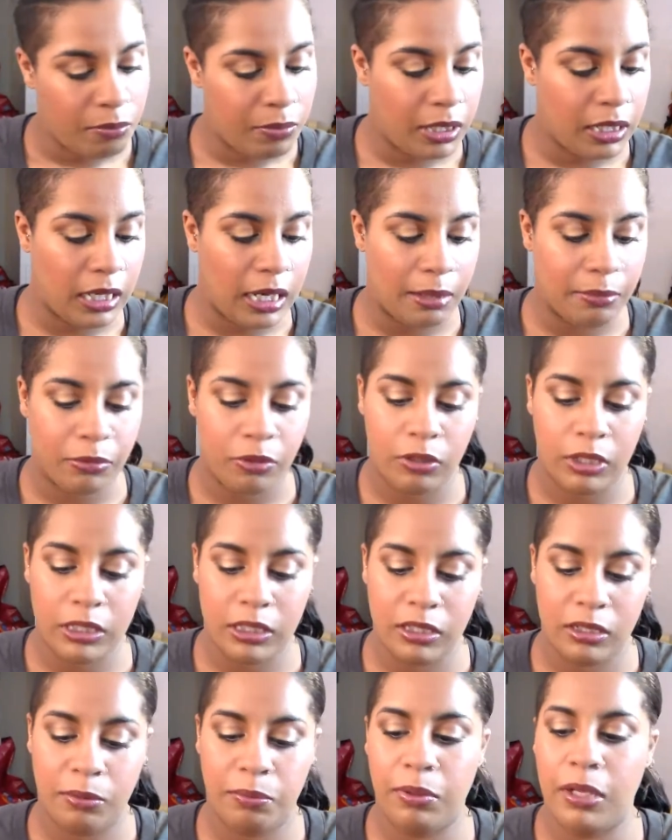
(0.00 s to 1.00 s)
But I'm
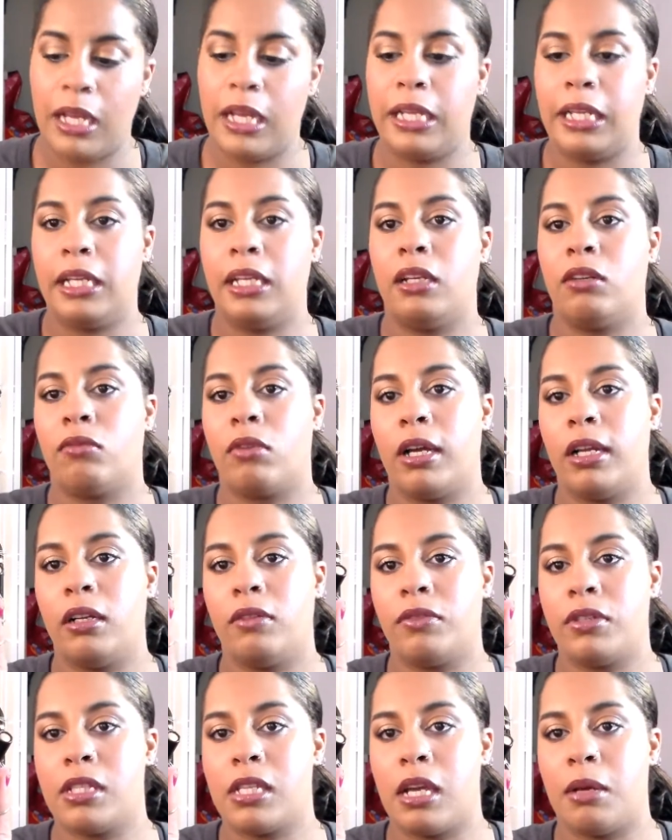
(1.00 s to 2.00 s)
going to apply it right
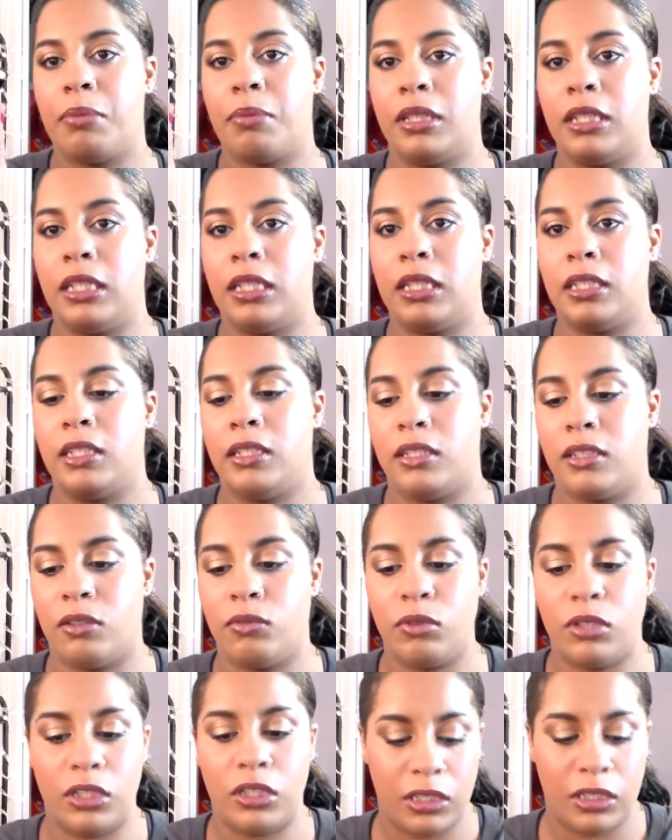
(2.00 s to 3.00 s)
over top of this,
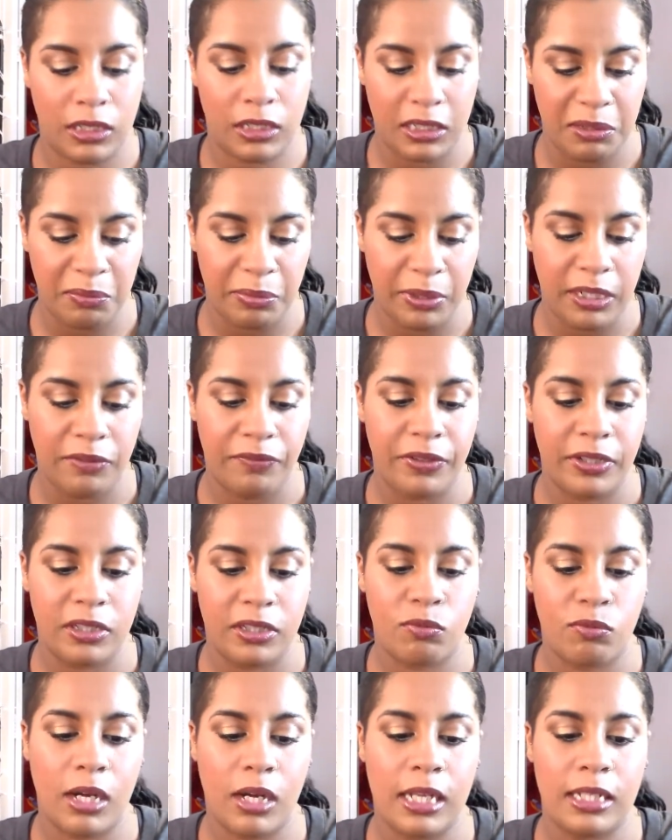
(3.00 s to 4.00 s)
which is the
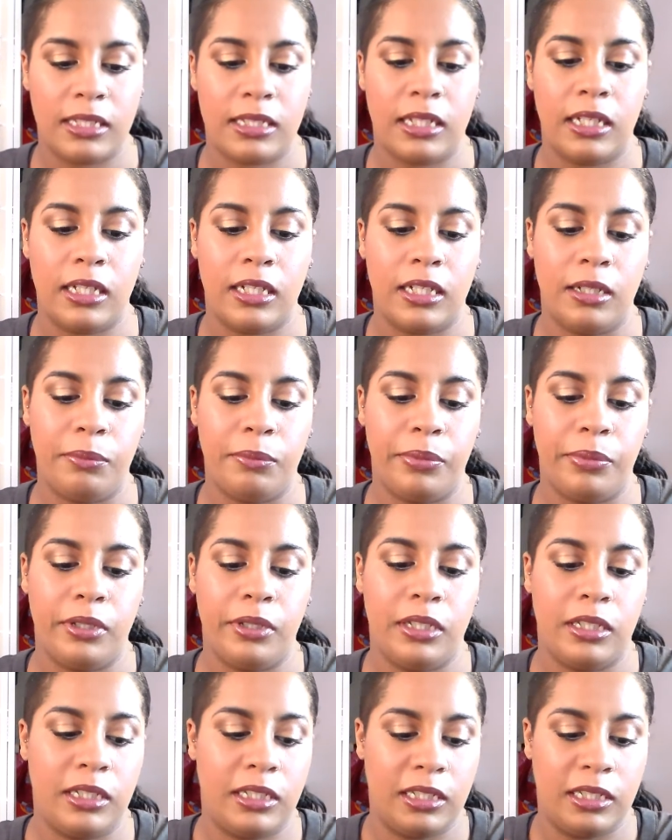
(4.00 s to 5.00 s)
Benefits Watts Up
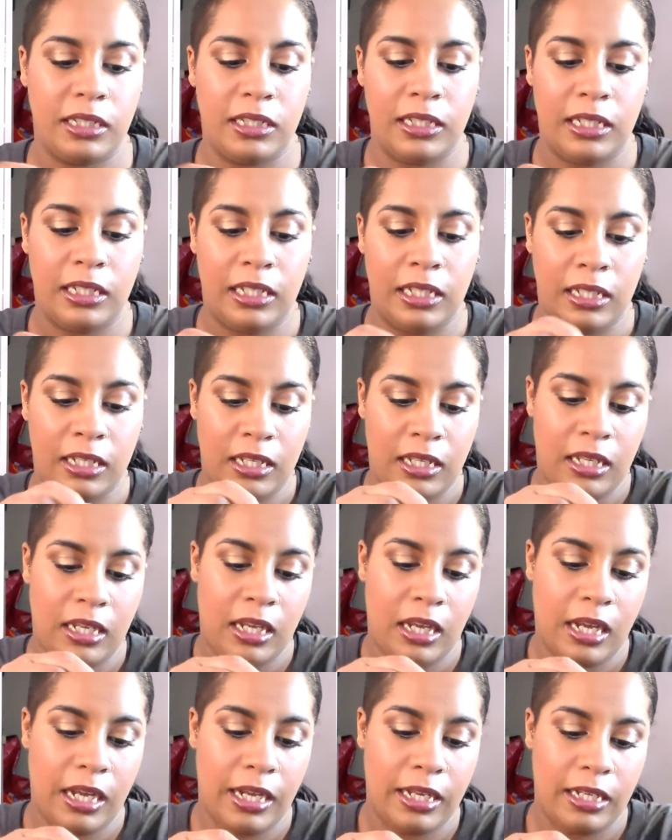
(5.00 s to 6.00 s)

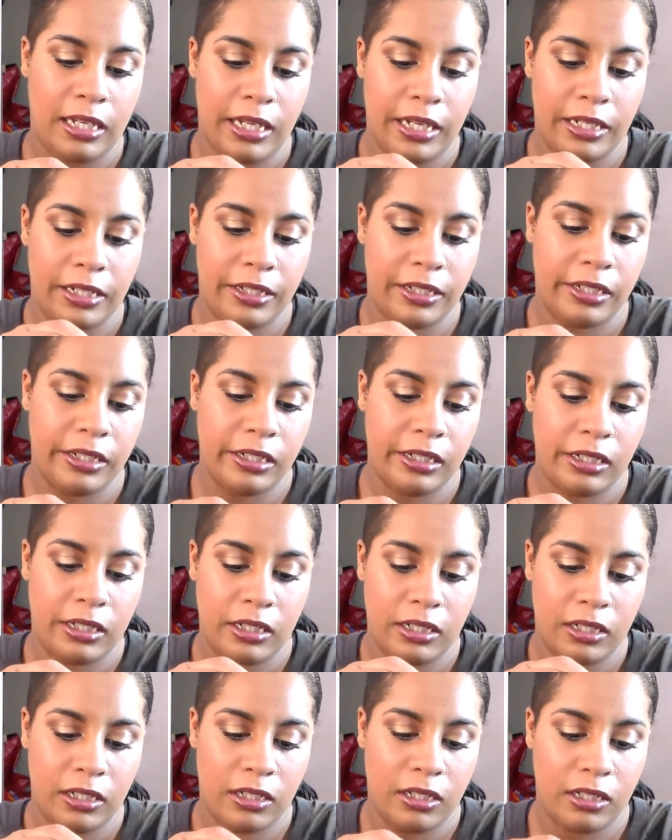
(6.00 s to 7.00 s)
highlighter.
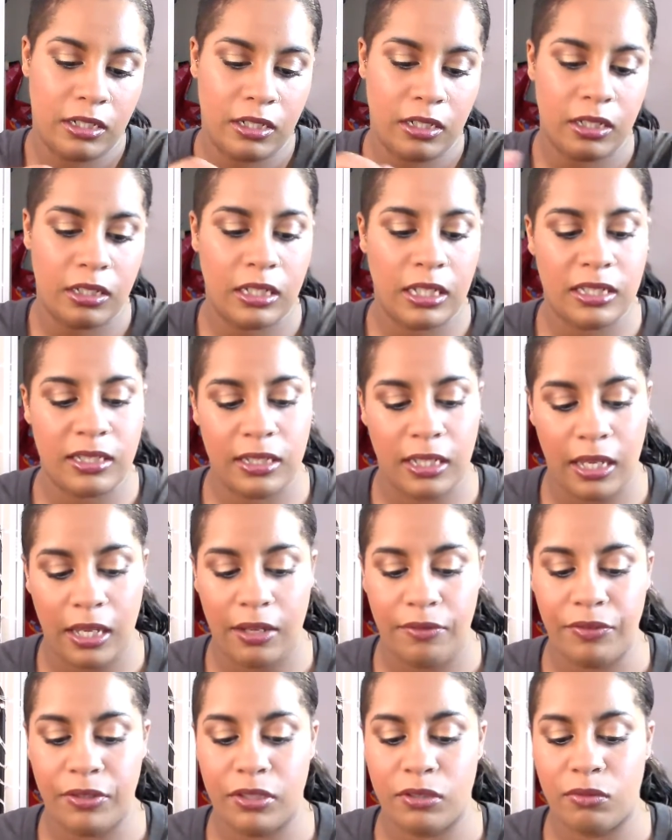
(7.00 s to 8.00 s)
And that's a
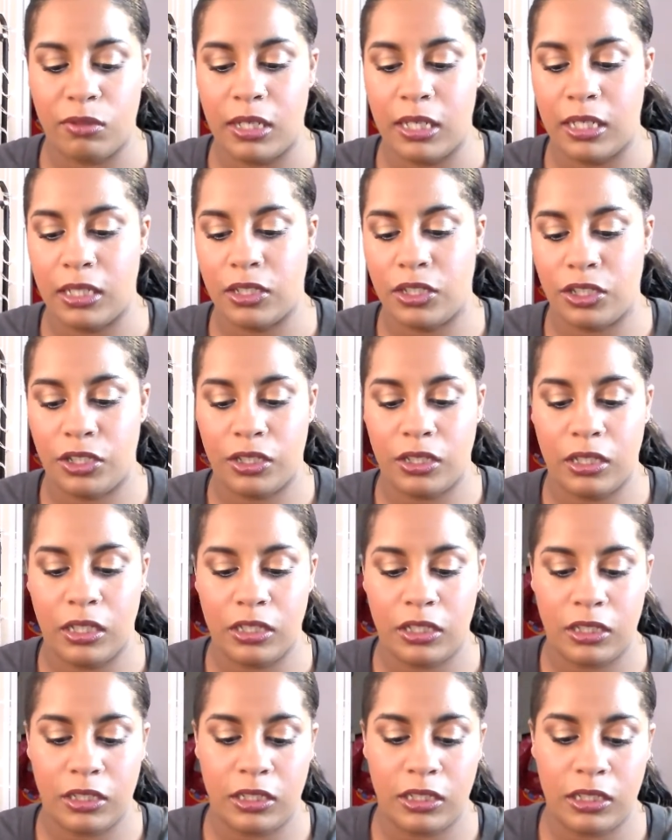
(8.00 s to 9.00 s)
heavy swatch I
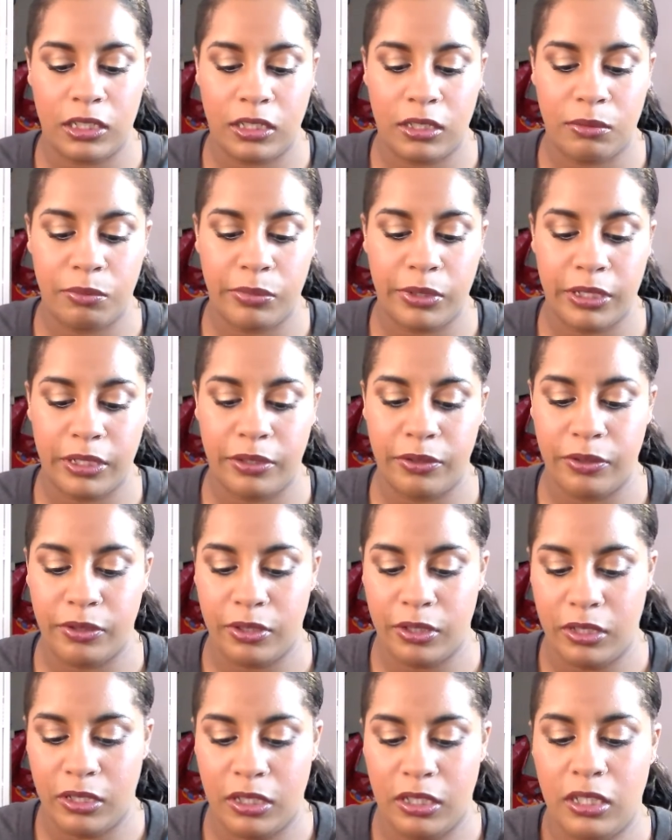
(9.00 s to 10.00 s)
just did, but
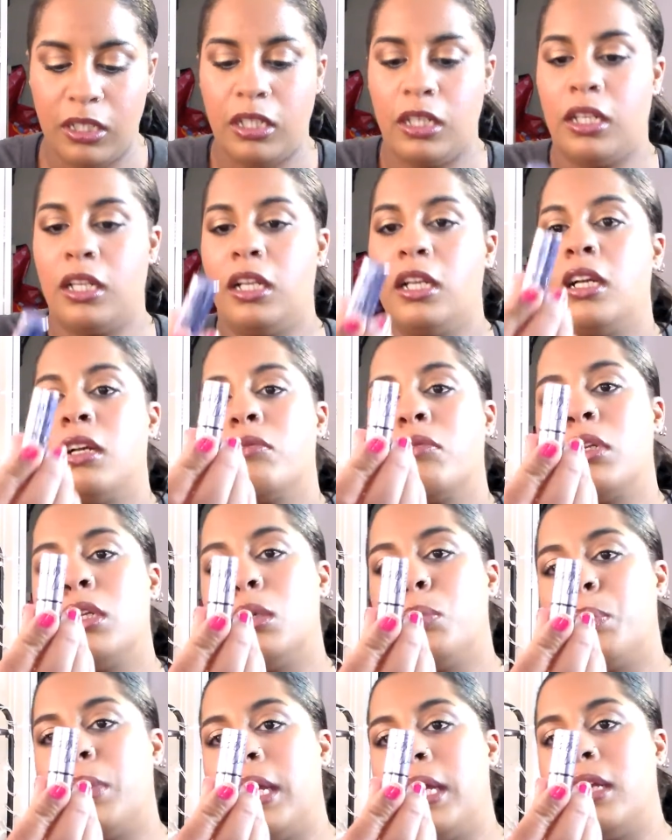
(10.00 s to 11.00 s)
I'm gonna
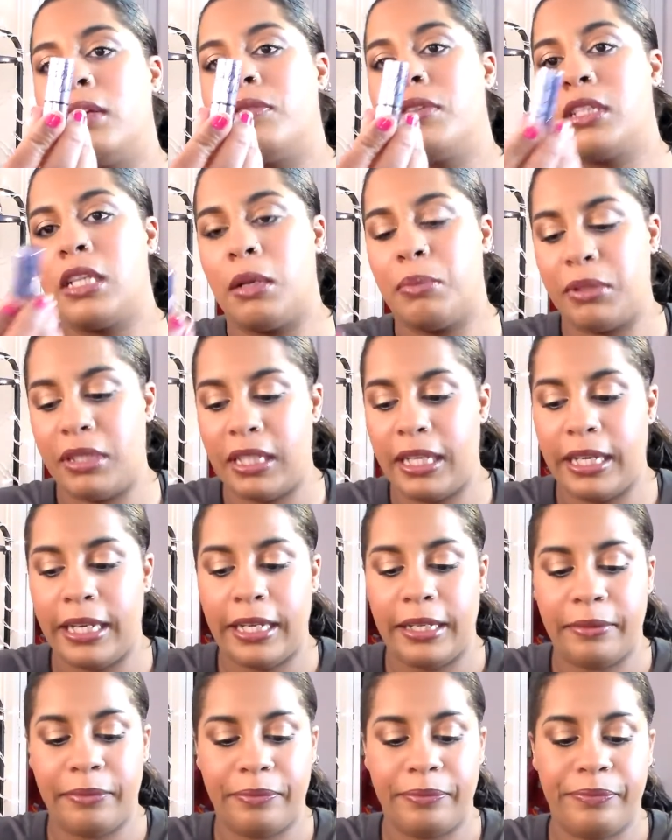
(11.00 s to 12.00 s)
apply it over top of
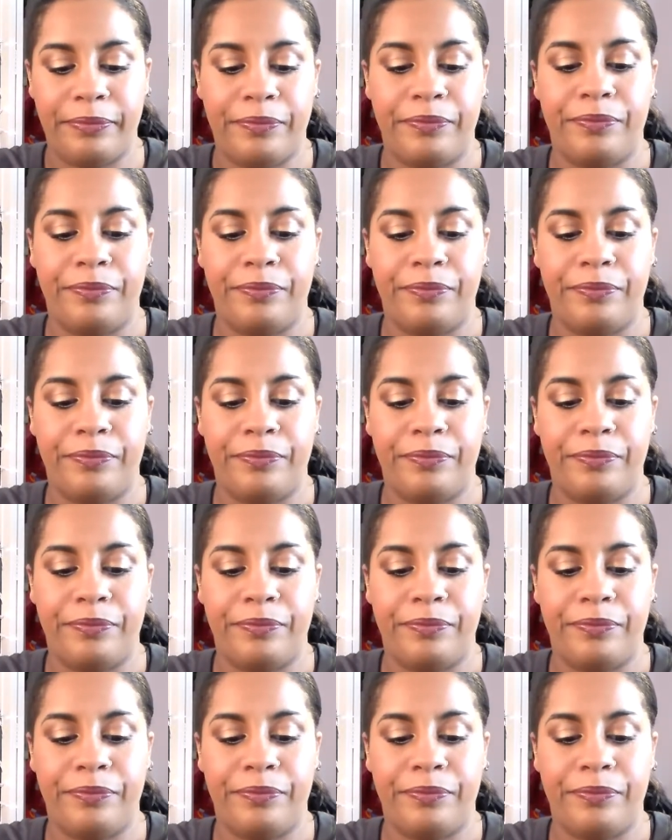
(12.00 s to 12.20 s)
that,